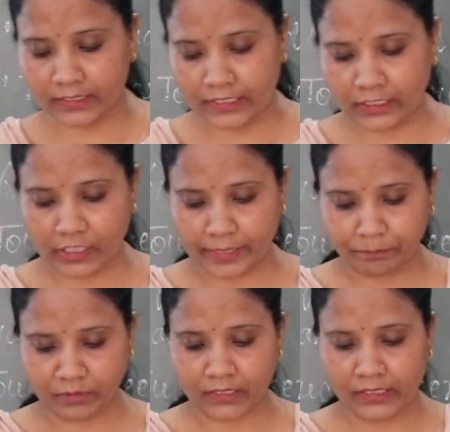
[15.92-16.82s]
this
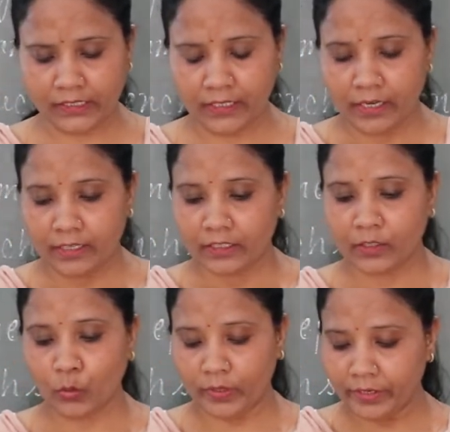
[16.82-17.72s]
chapter.
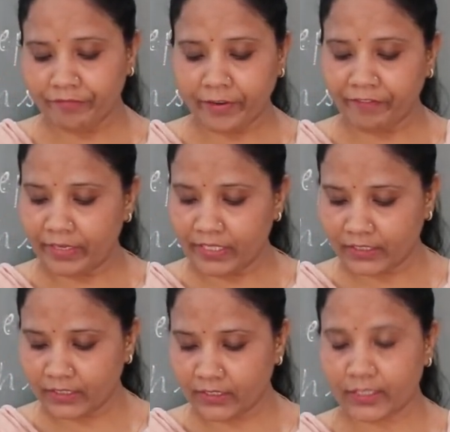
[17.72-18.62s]
Today we will
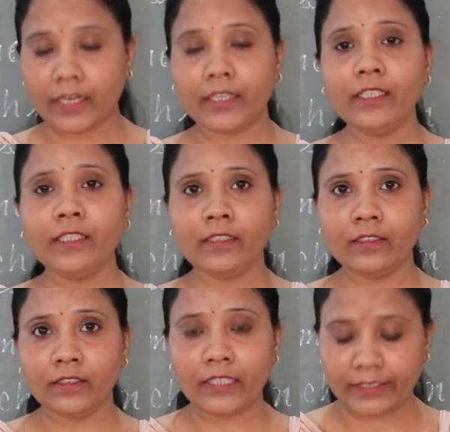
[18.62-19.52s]
start
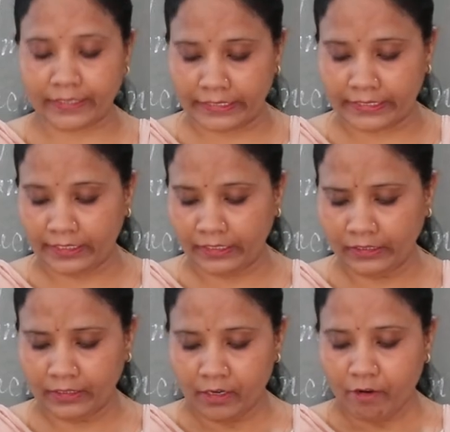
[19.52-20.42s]
the reading